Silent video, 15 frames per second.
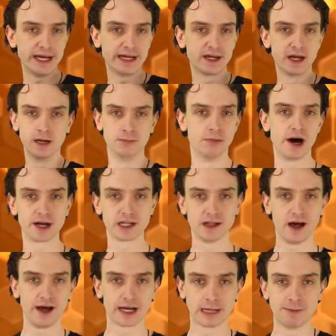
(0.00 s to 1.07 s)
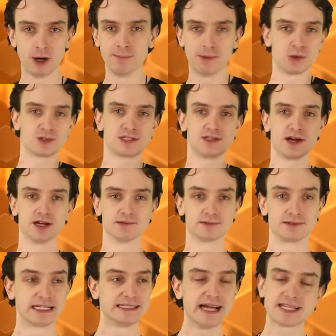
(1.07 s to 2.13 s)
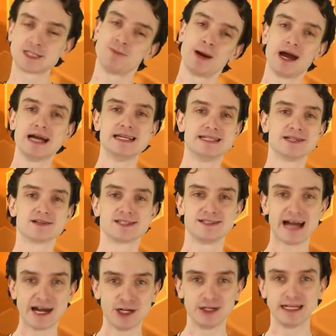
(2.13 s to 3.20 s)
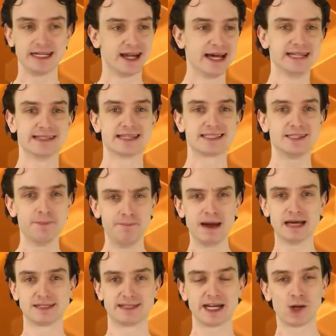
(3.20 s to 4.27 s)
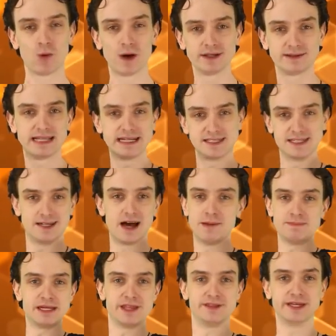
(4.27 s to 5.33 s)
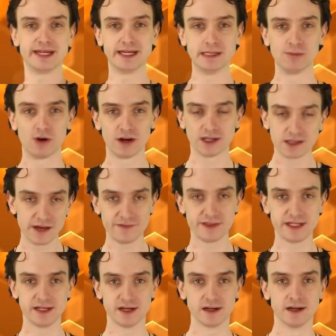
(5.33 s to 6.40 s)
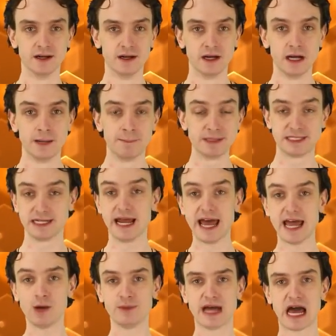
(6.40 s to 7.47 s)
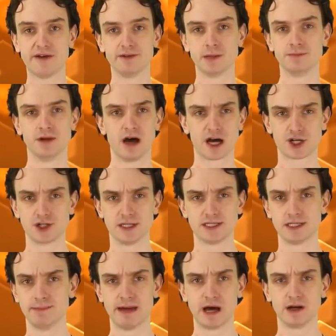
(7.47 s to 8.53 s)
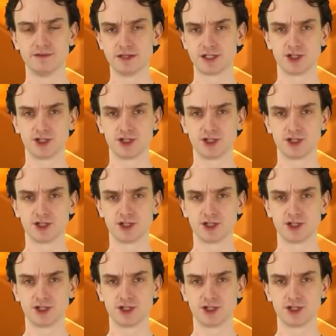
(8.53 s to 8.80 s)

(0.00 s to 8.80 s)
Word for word: wig monologue about Mozart. Like that's my ideal Saturday night. That's the best. I don't want that to not be a thing anymore. I love theater. But today we have an obnoxious amount of